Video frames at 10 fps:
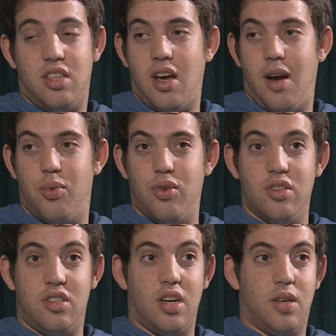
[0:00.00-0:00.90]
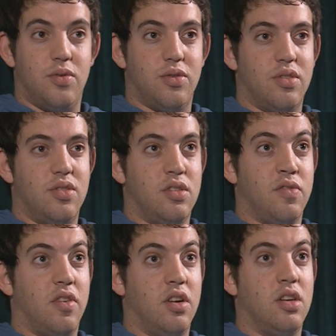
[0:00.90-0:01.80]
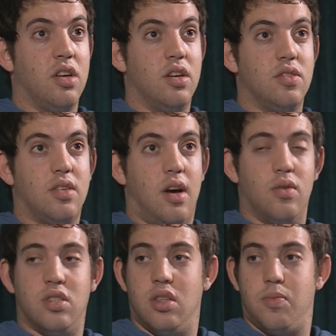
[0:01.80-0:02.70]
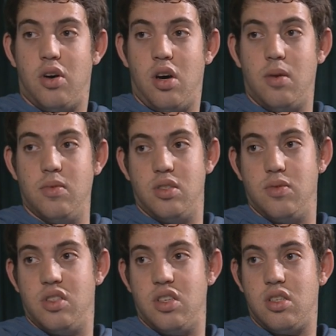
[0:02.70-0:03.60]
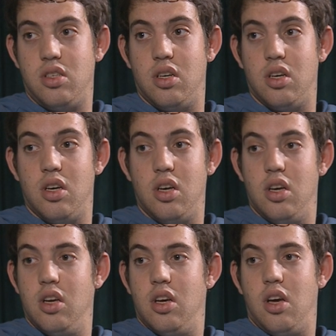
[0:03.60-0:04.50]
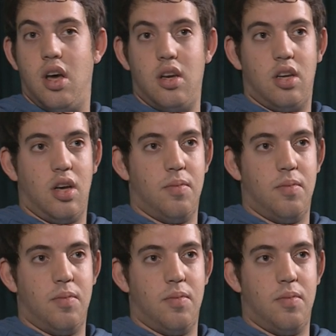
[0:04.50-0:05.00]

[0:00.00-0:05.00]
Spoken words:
the day I bought the Jacobs watch was a funny day. I was in the Bahamas, it was this year. And